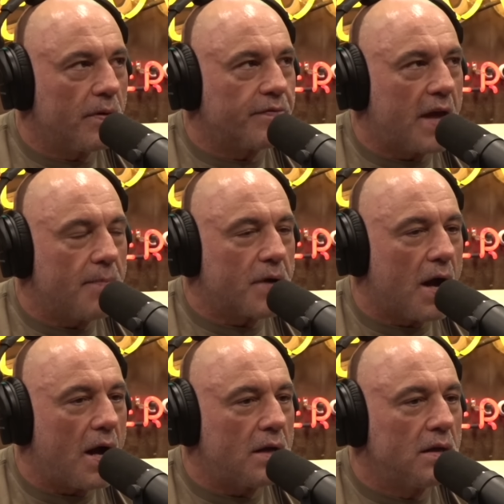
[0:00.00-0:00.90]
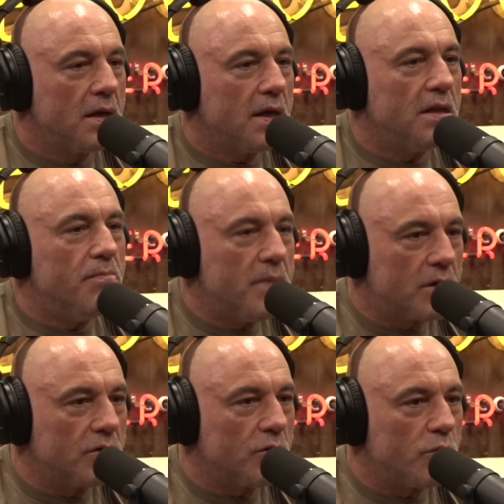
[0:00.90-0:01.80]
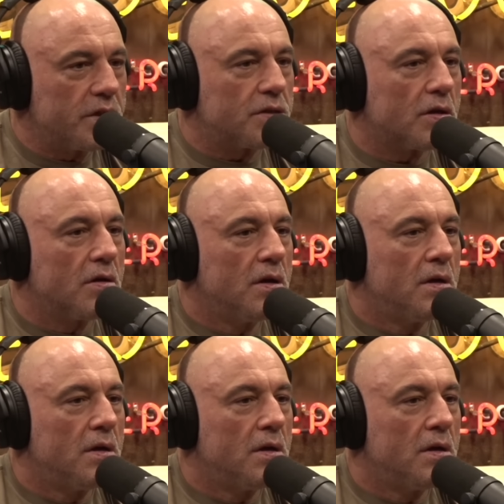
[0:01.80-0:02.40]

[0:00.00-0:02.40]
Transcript: of Cape Cod in the middle of the winter.